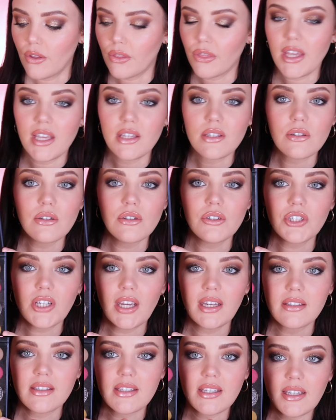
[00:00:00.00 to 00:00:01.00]
These 2
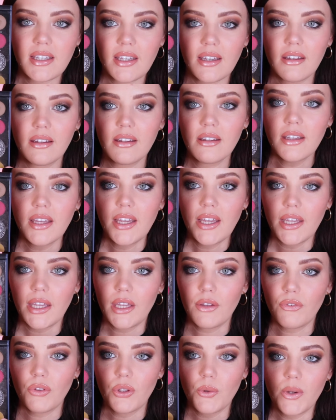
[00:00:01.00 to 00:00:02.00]
shades here,
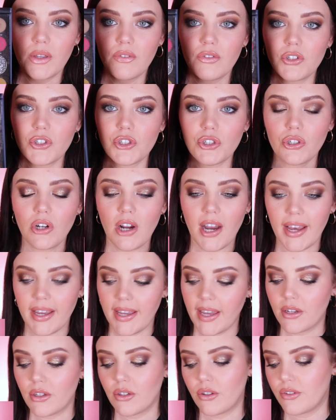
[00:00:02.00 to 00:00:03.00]
if you even try
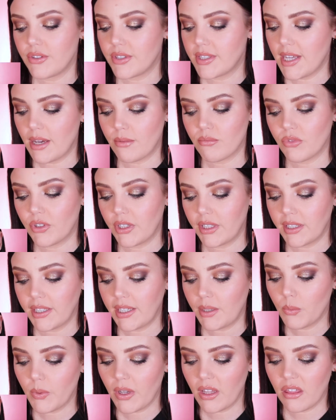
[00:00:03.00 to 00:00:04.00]
and use them
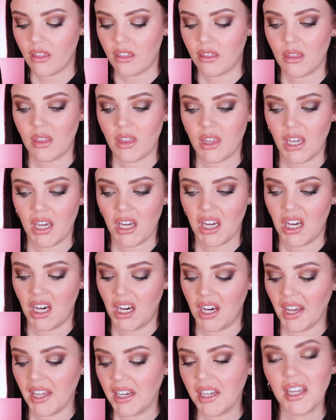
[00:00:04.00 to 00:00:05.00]
really with
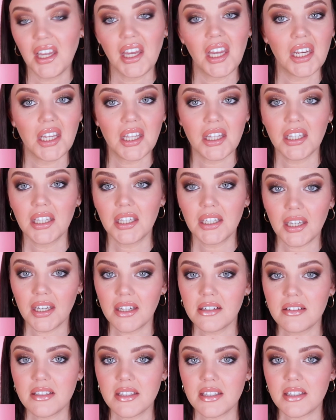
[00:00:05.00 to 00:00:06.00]
kind of anything
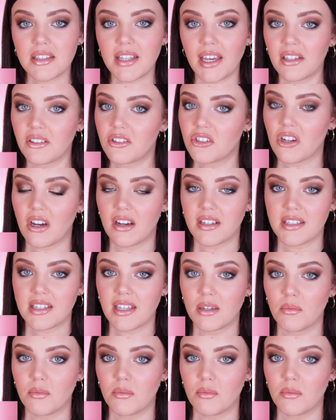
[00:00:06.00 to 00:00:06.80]
else, they just